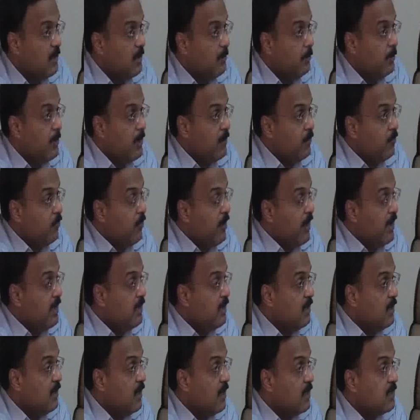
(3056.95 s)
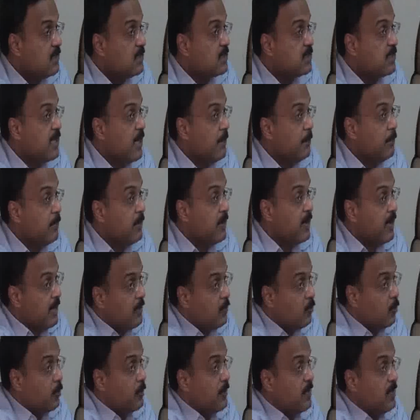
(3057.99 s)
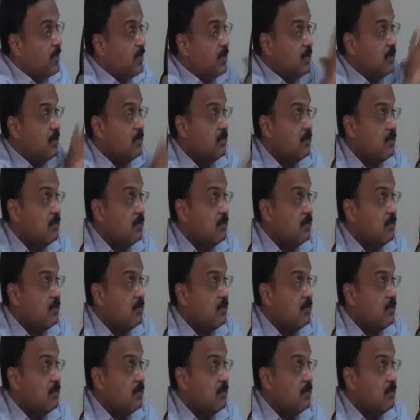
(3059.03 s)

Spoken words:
but filing a separate opinion.